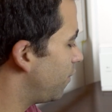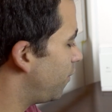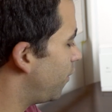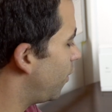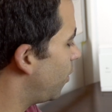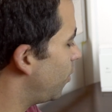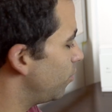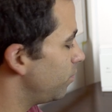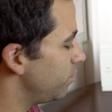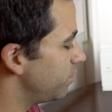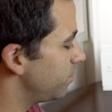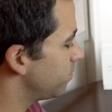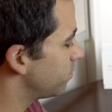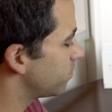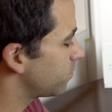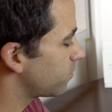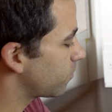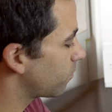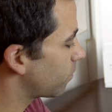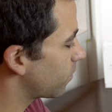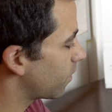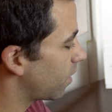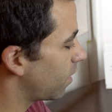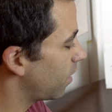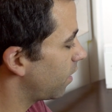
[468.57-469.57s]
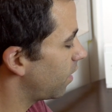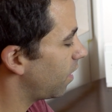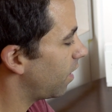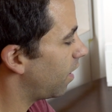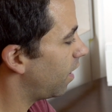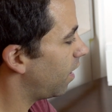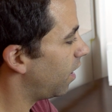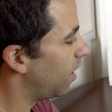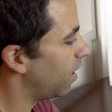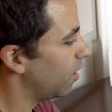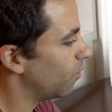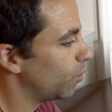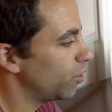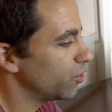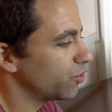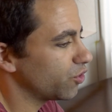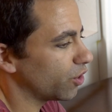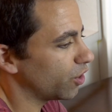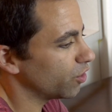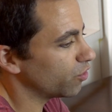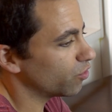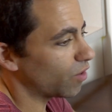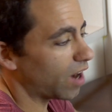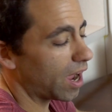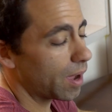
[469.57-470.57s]
phone uh, will
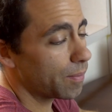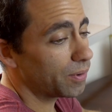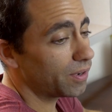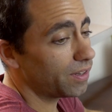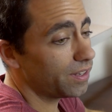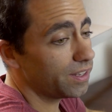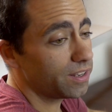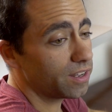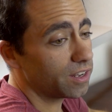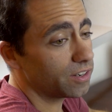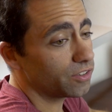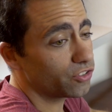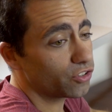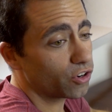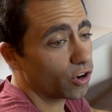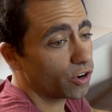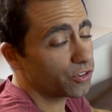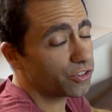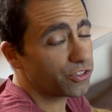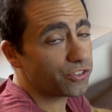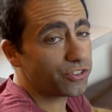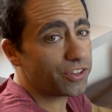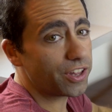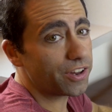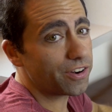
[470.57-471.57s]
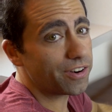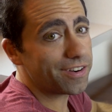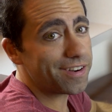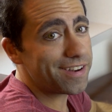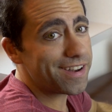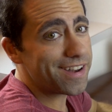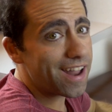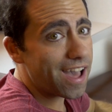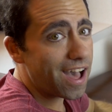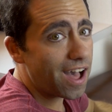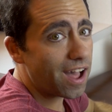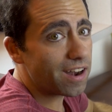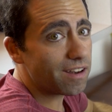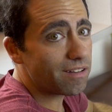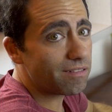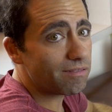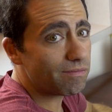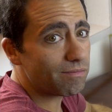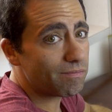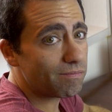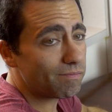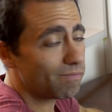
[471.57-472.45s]
charge rapidly on chargers that are not